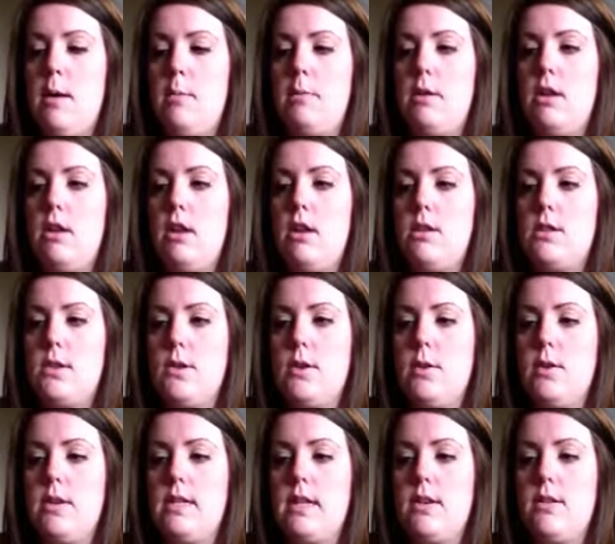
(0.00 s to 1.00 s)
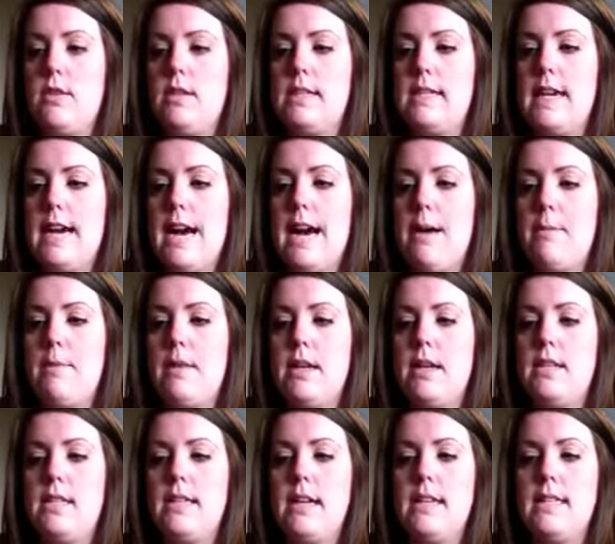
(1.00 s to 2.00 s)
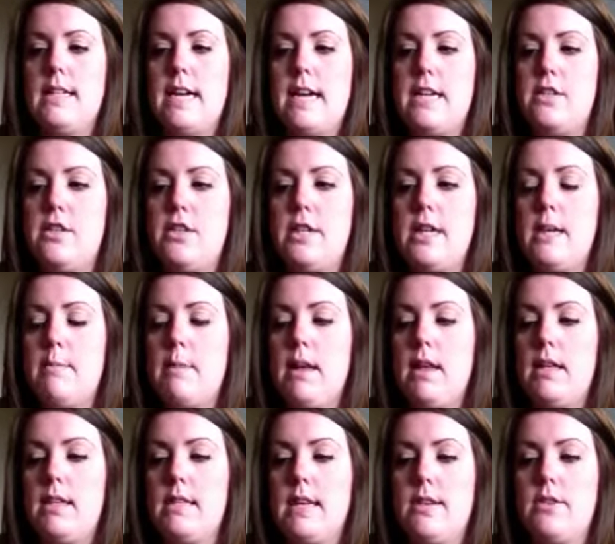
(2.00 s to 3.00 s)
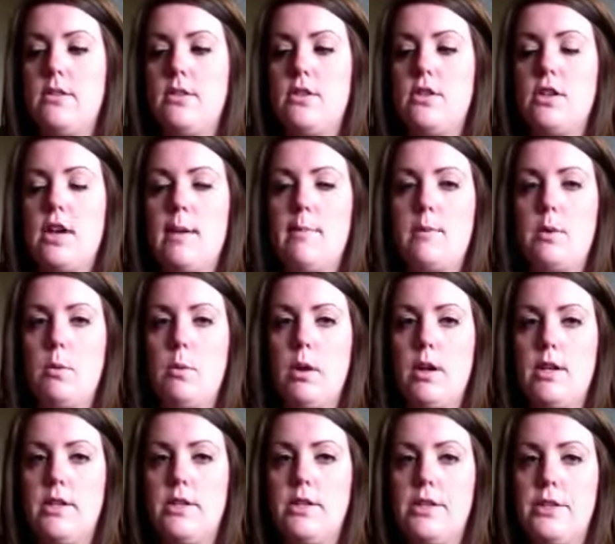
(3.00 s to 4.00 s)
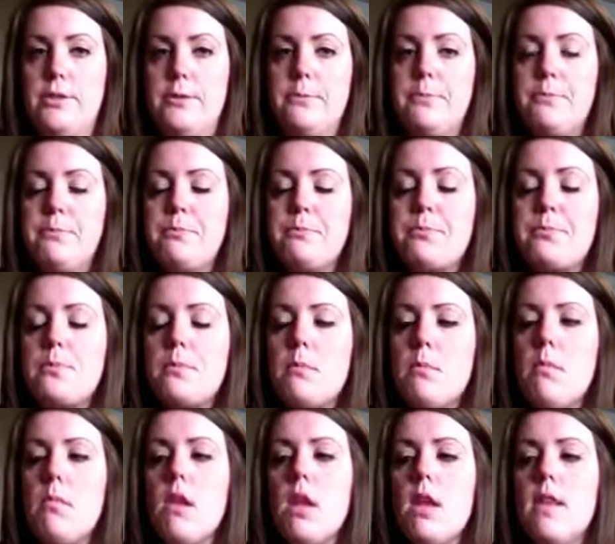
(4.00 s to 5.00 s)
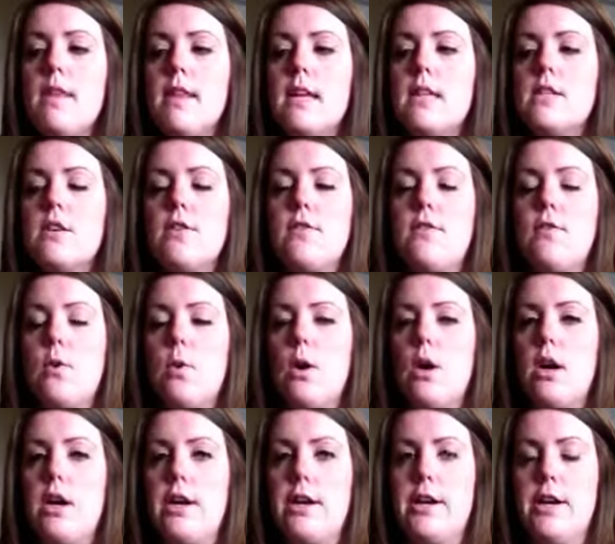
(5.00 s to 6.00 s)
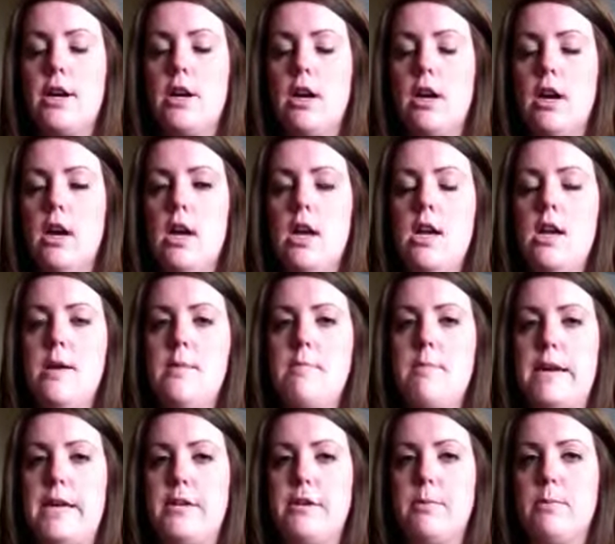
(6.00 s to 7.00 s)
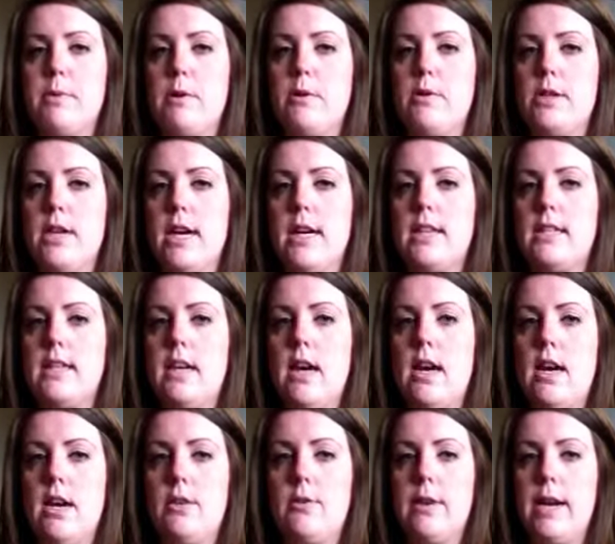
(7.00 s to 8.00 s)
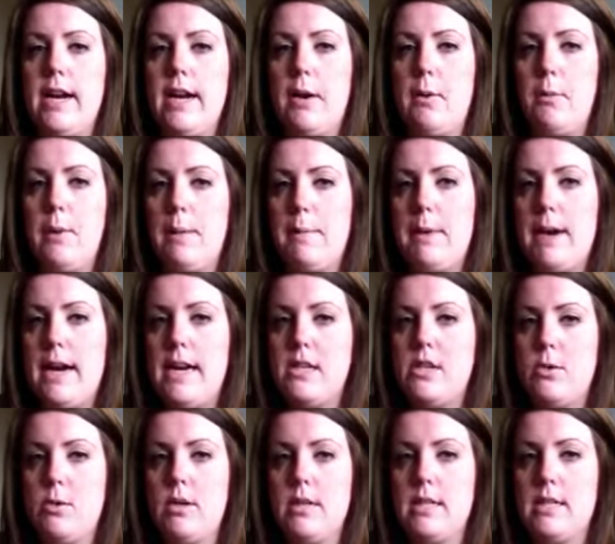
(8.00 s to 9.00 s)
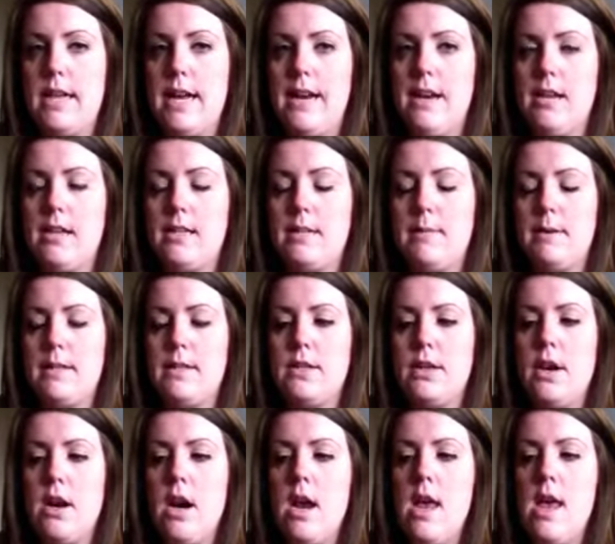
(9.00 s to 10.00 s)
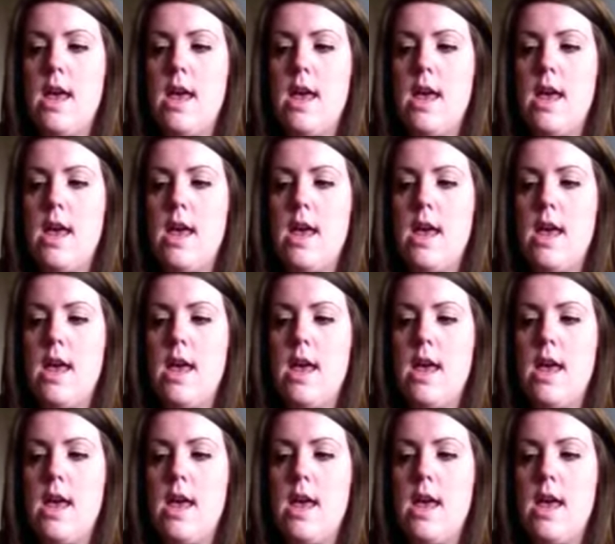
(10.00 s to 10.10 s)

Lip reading: You'll also notice under this tab that it says HTML Essentials Chapter 1 and 2. These are for your major project, creating a web page towards the end of the semester.